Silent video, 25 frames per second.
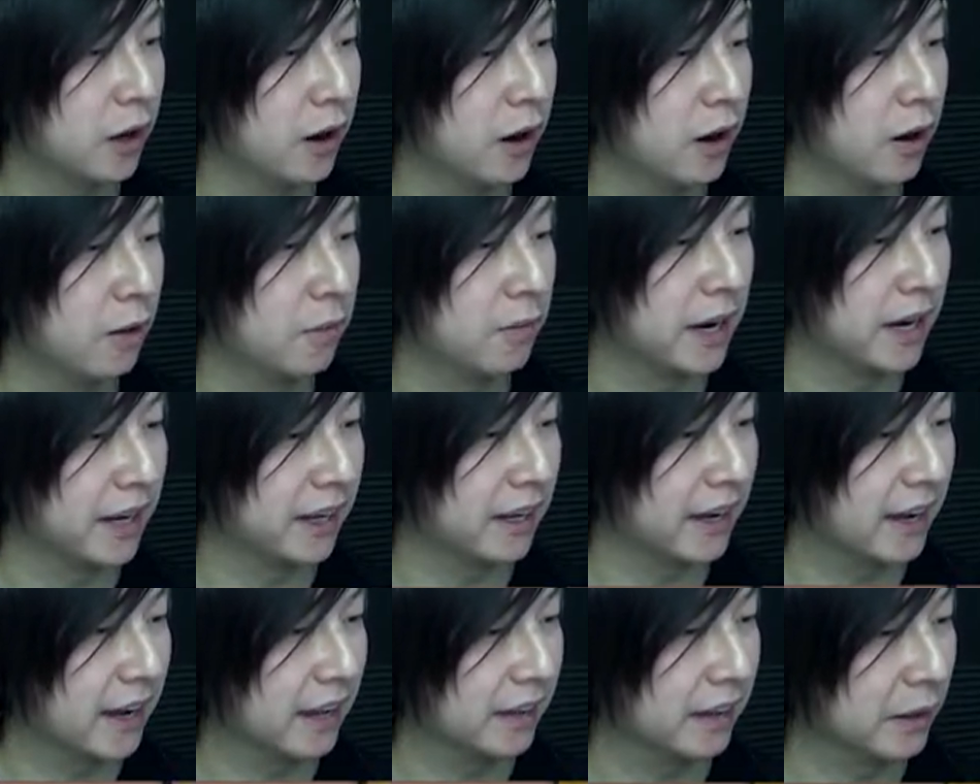Oh my
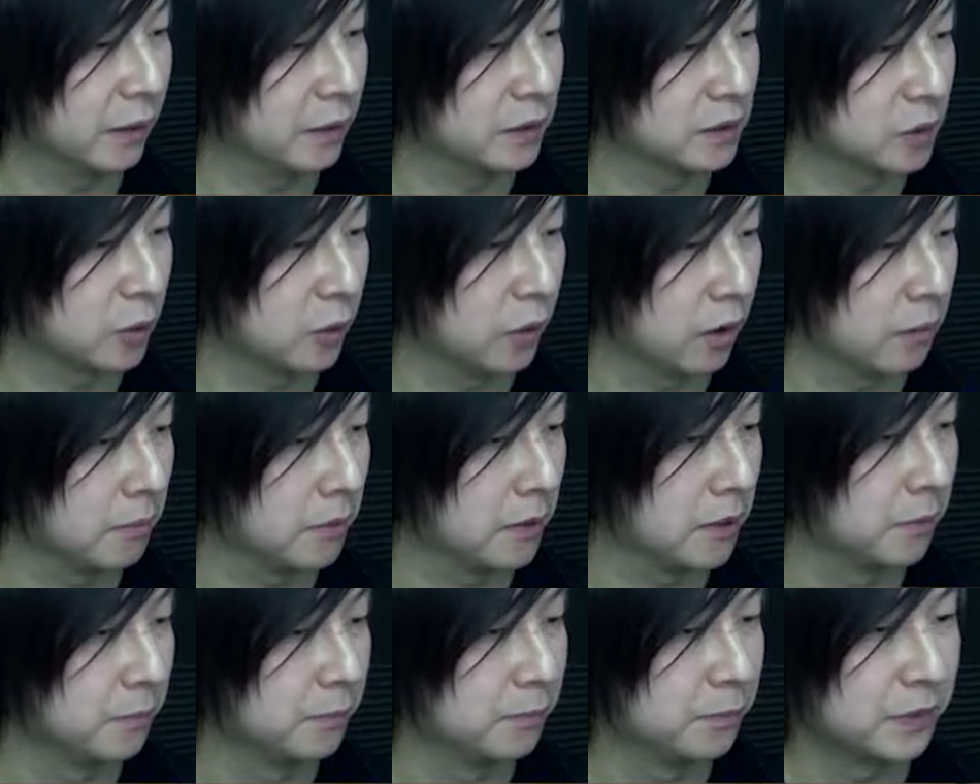God, that was
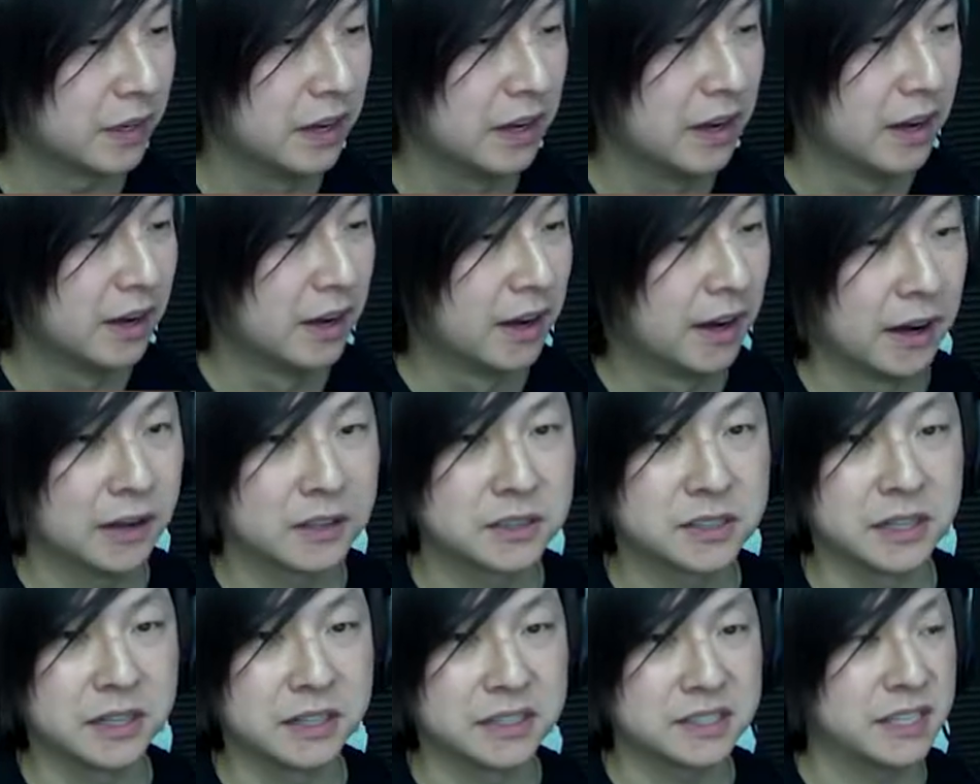horrible. I
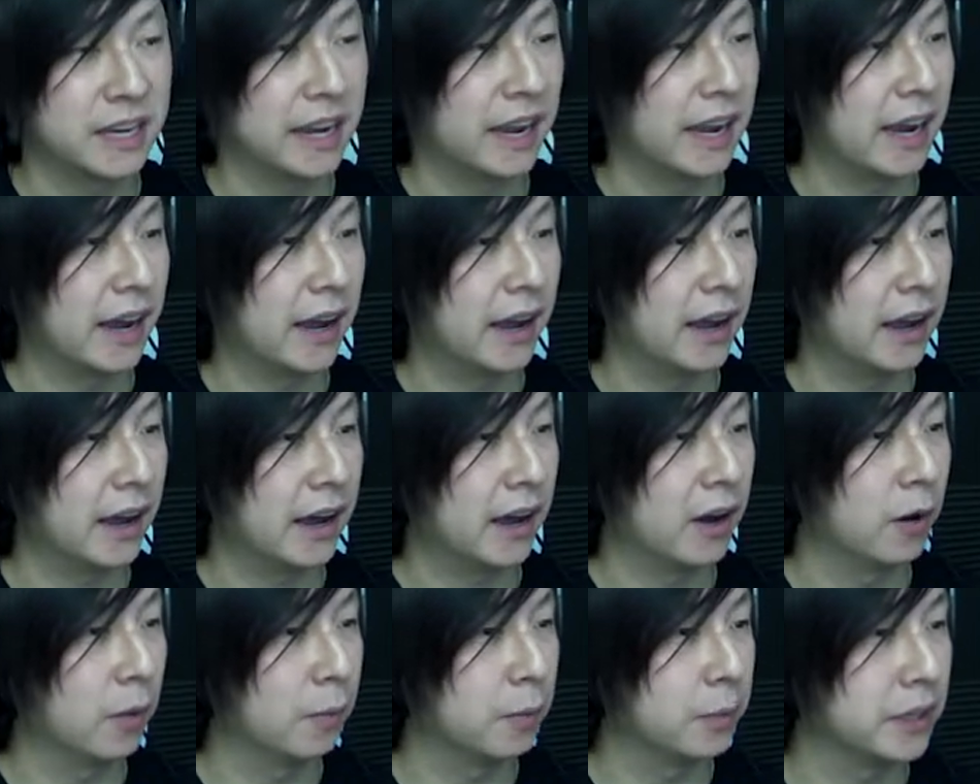was gonna say,
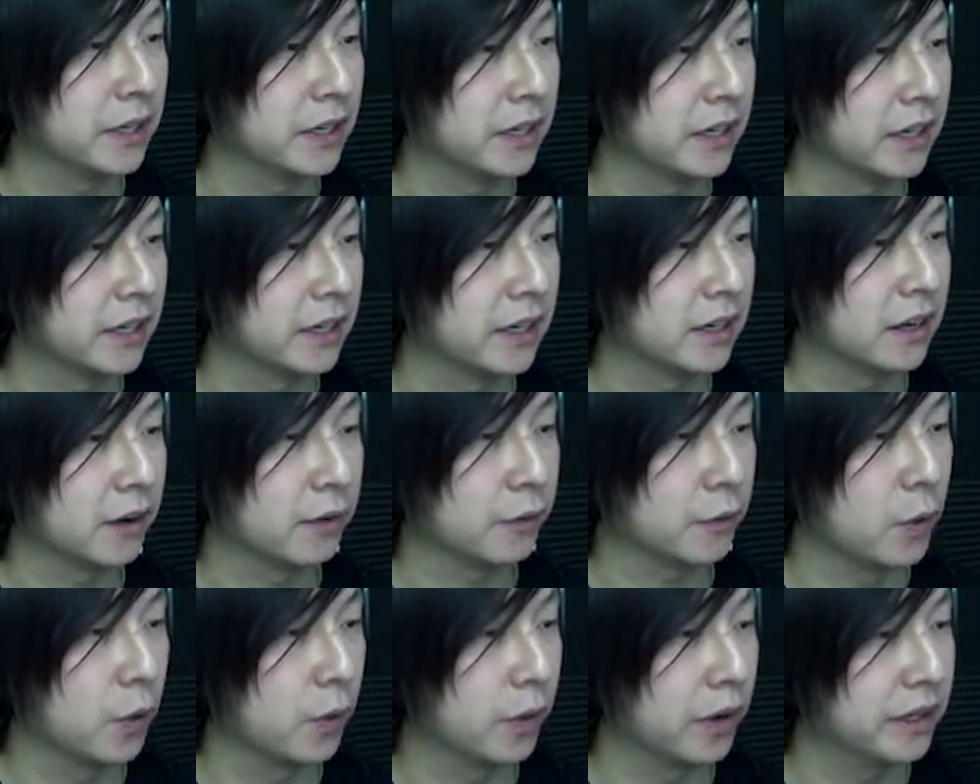I hope we can get
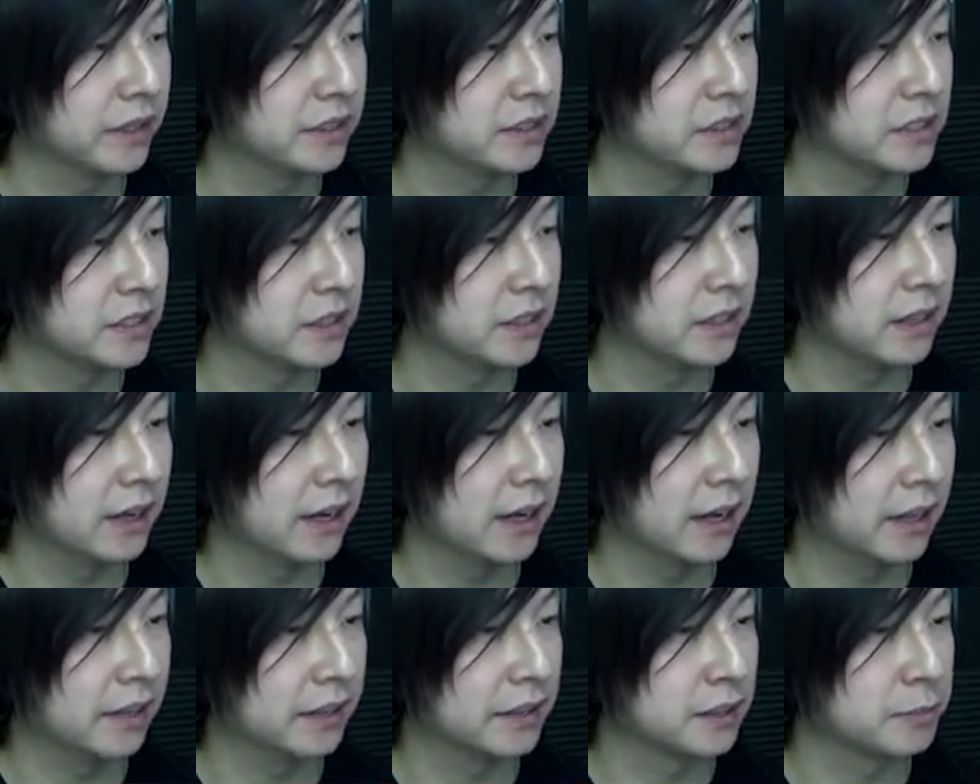enough coins
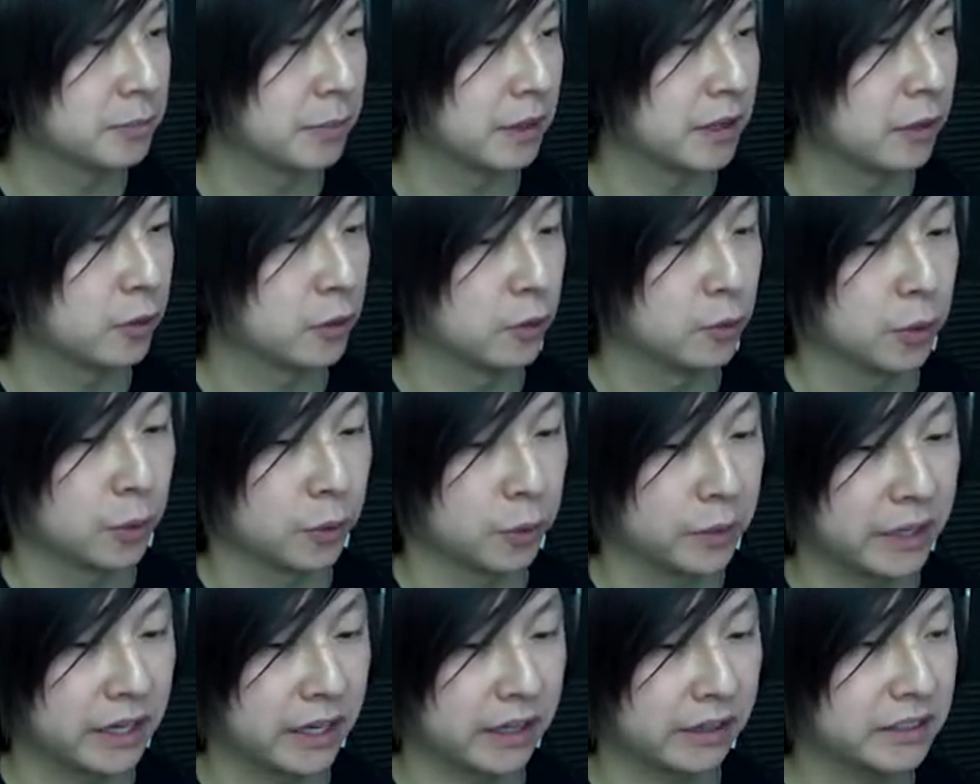this playthrough
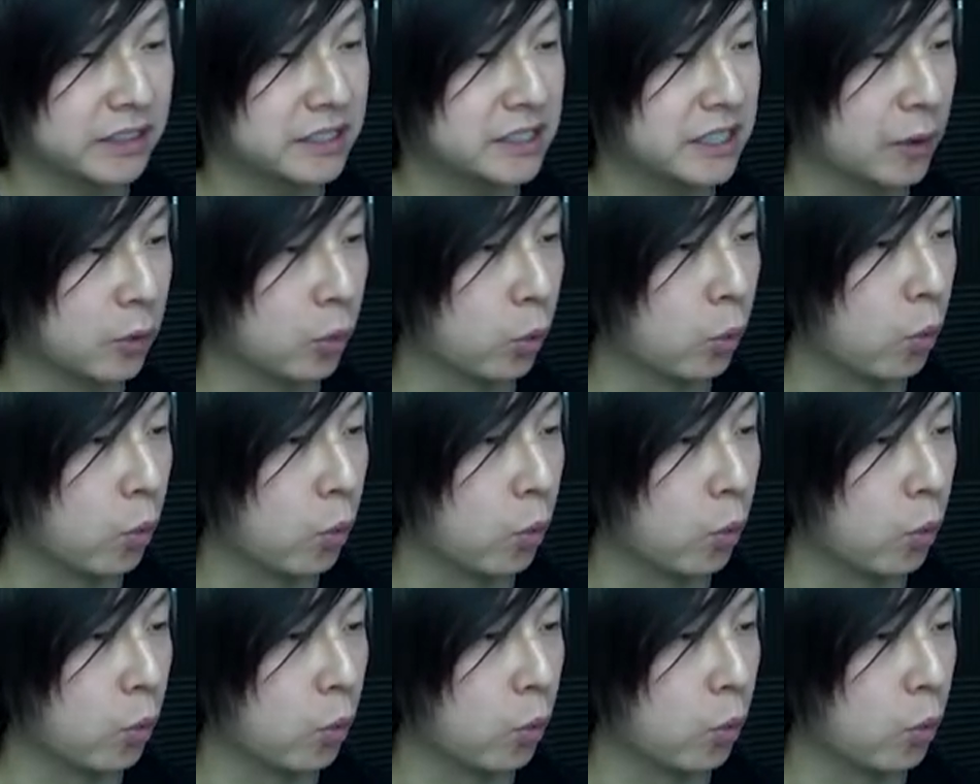where we can at least get